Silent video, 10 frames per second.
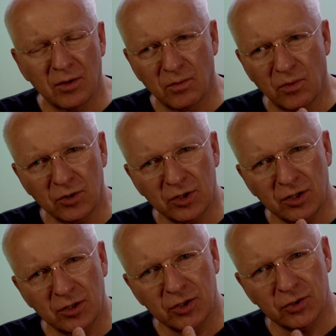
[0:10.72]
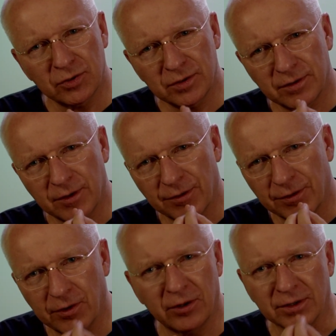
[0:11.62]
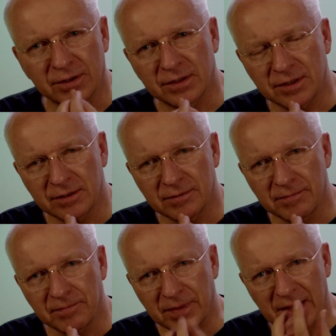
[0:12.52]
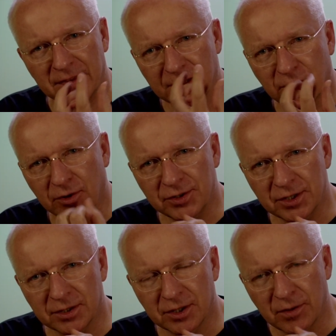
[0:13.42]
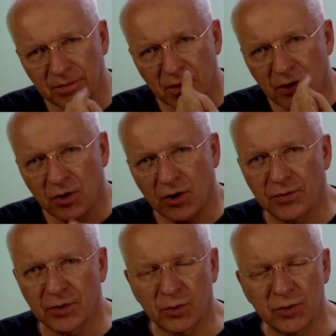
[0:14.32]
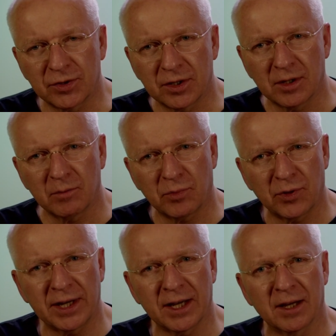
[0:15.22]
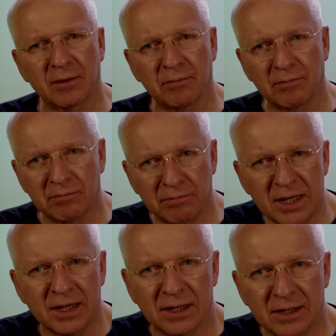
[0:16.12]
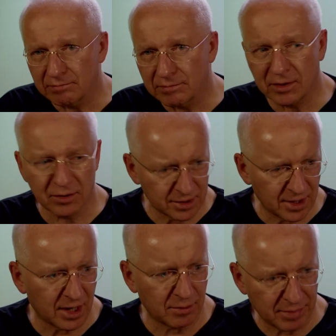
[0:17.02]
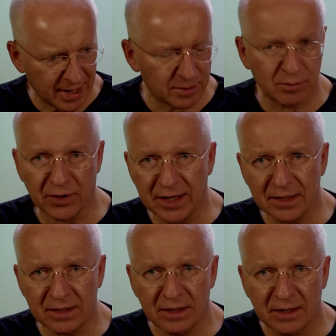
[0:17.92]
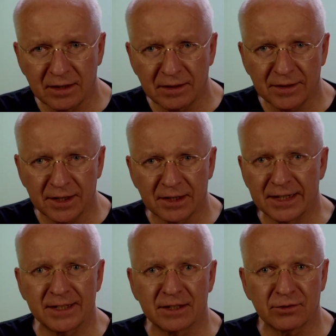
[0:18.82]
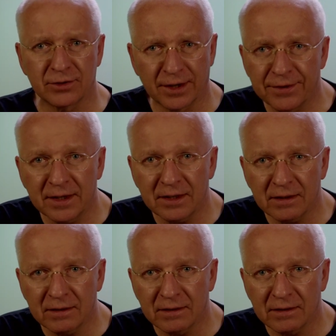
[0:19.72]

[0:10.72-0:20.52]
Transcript: what should the thoughts and the content of a good prayer be? Because there are bad prayers that lead to nothing,